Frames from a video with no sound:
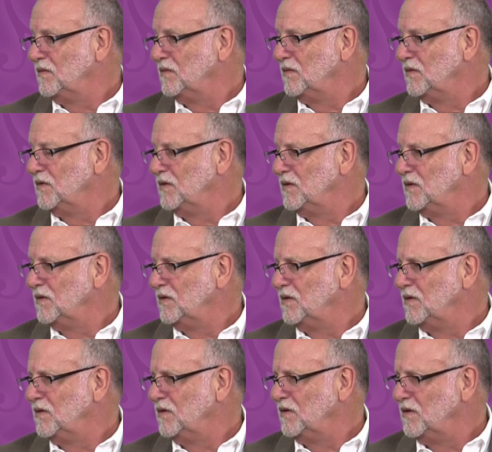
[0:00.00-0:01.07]

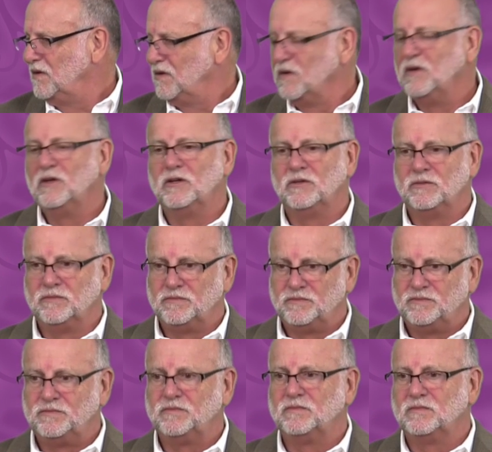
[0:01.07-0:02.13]

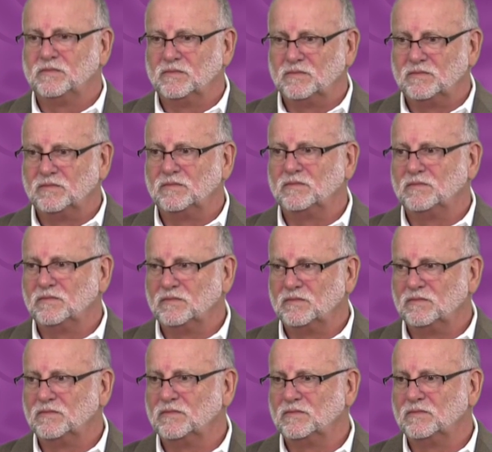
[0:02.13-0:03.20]

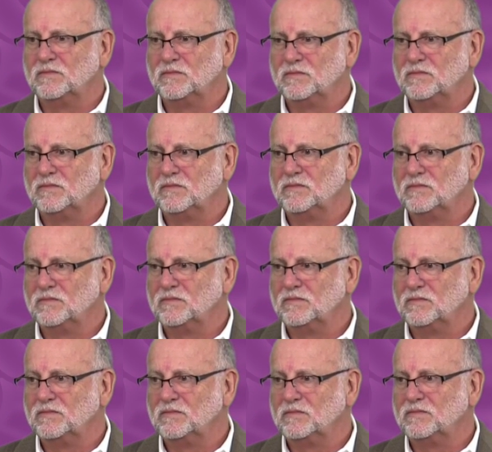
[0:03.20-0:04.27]

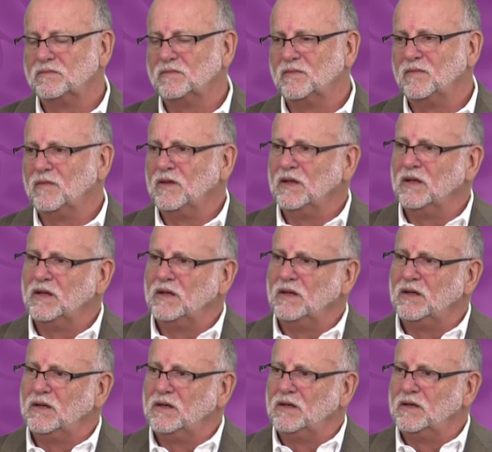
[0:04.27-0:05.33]

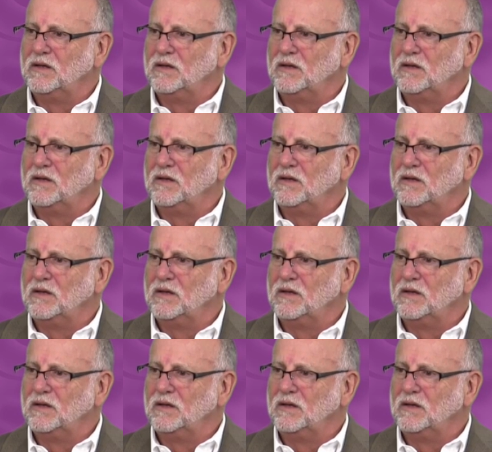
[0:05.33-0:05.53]
(not speaking)